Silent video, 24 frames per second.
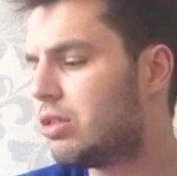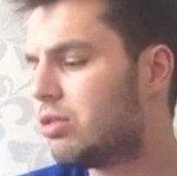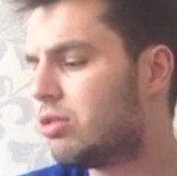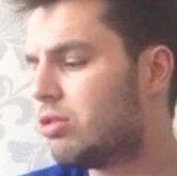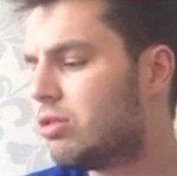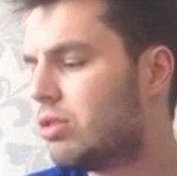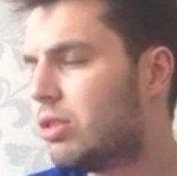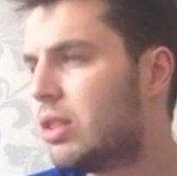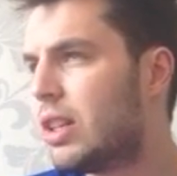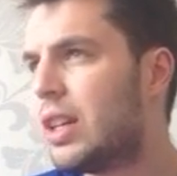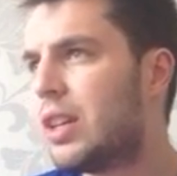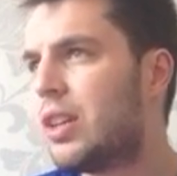
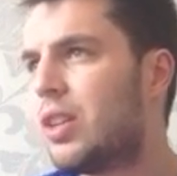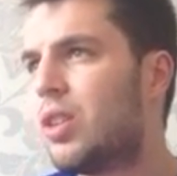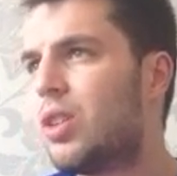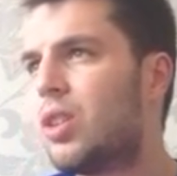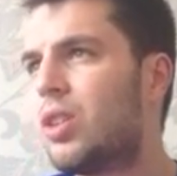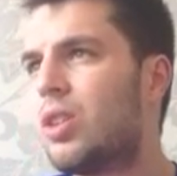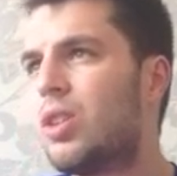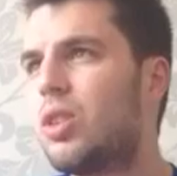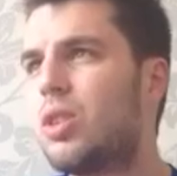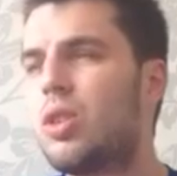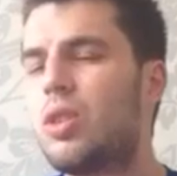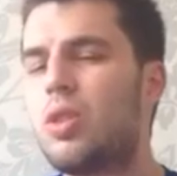
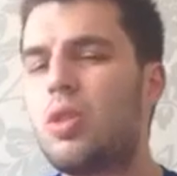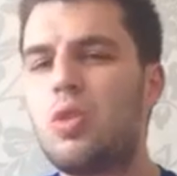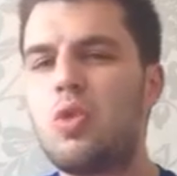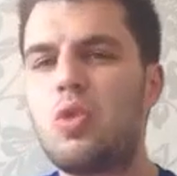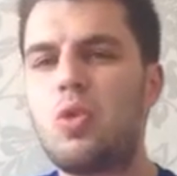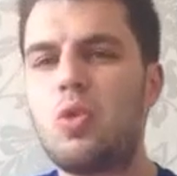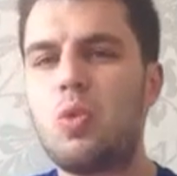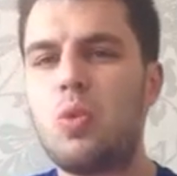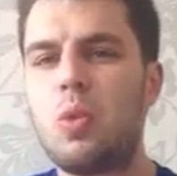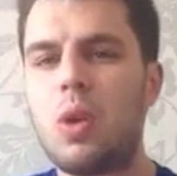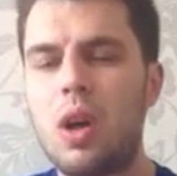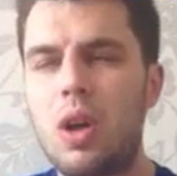real
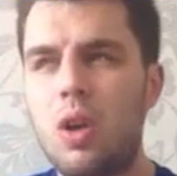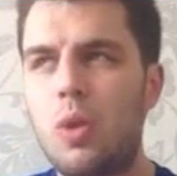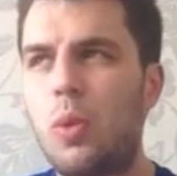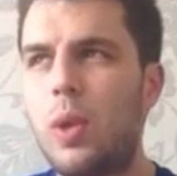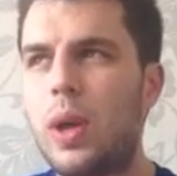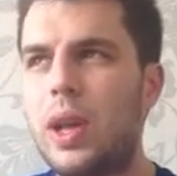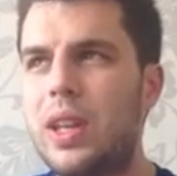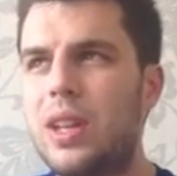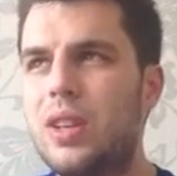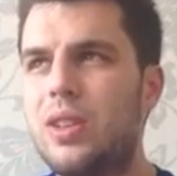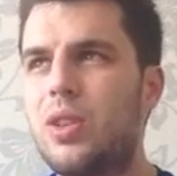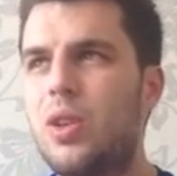
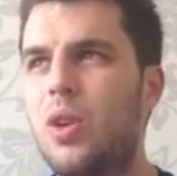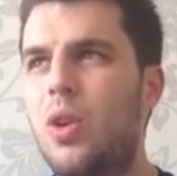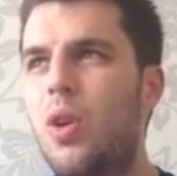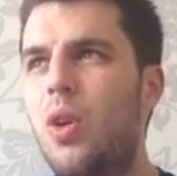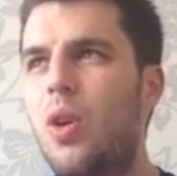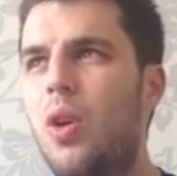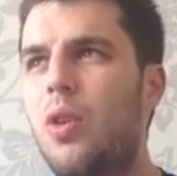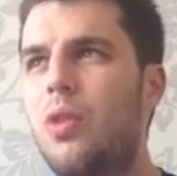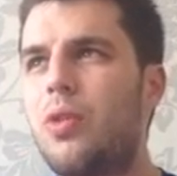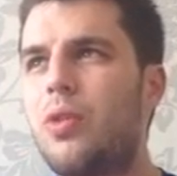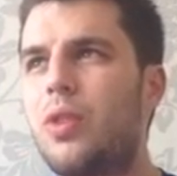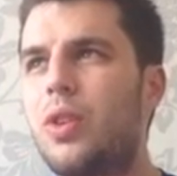whirlwind
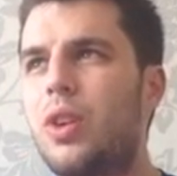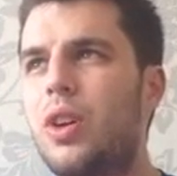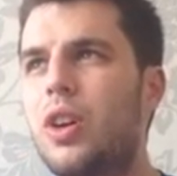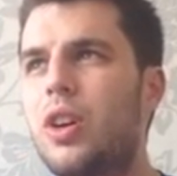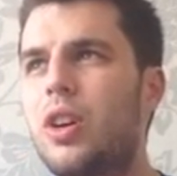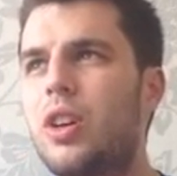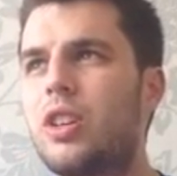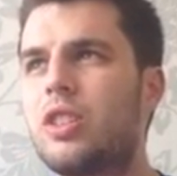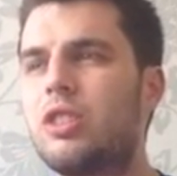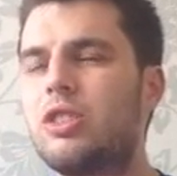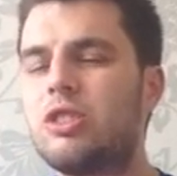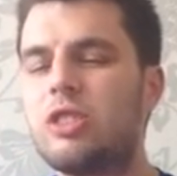of
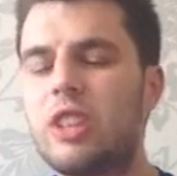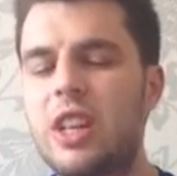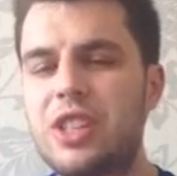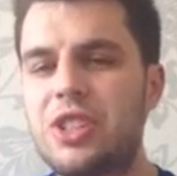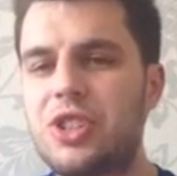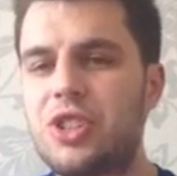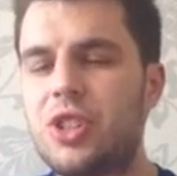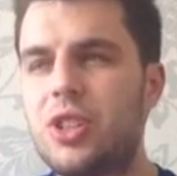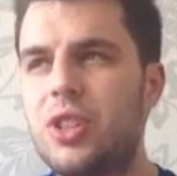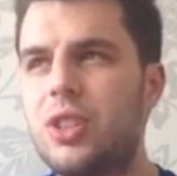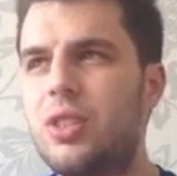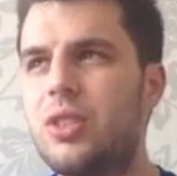
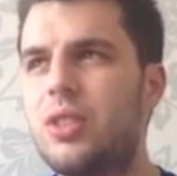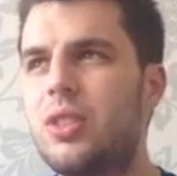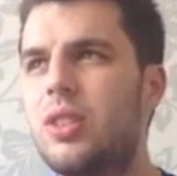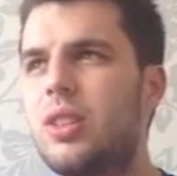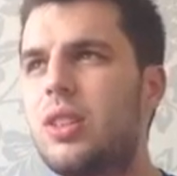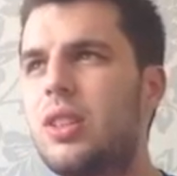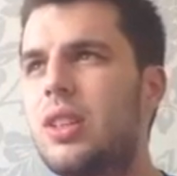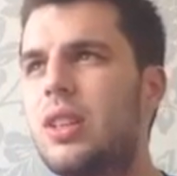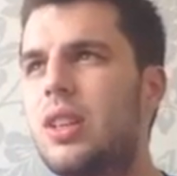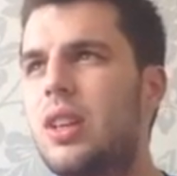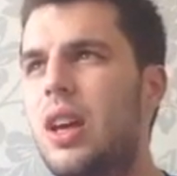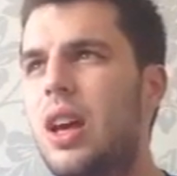aggression,
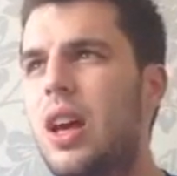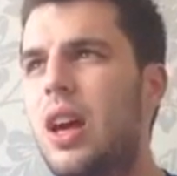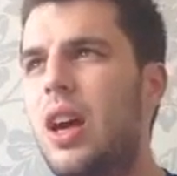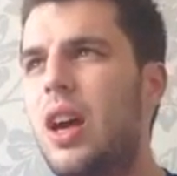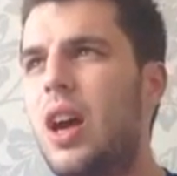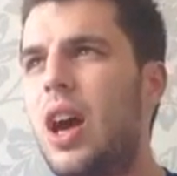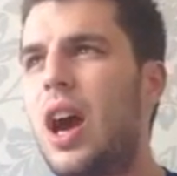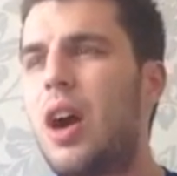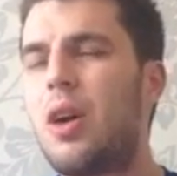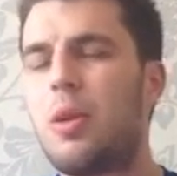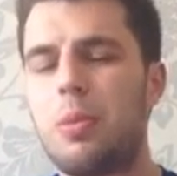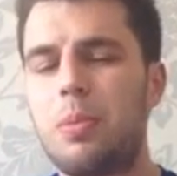
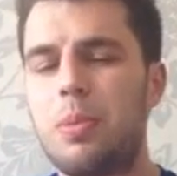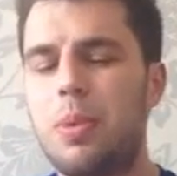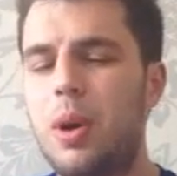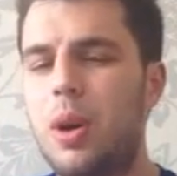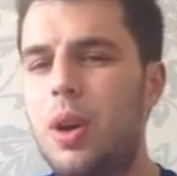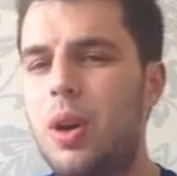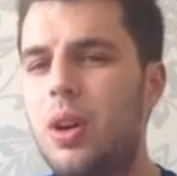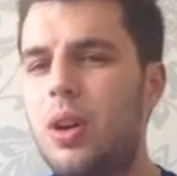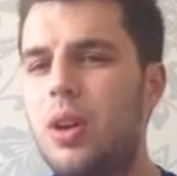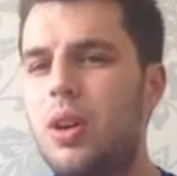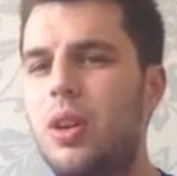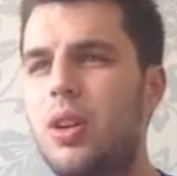
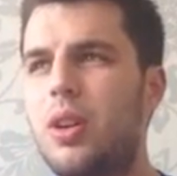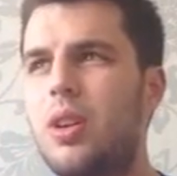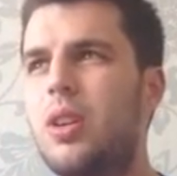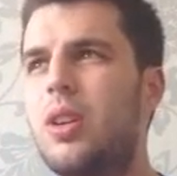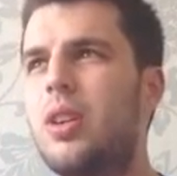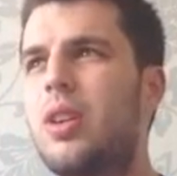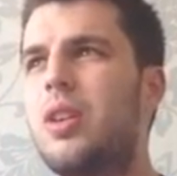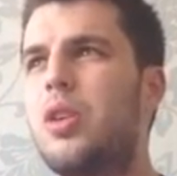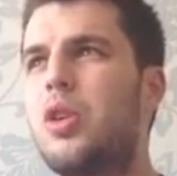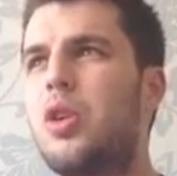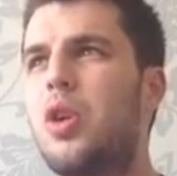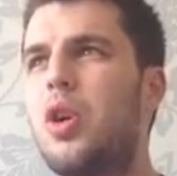output,
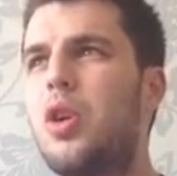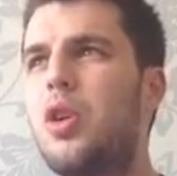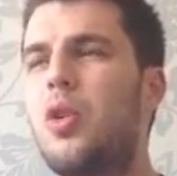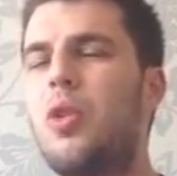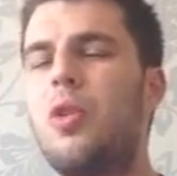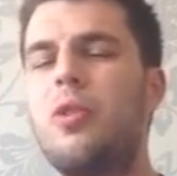and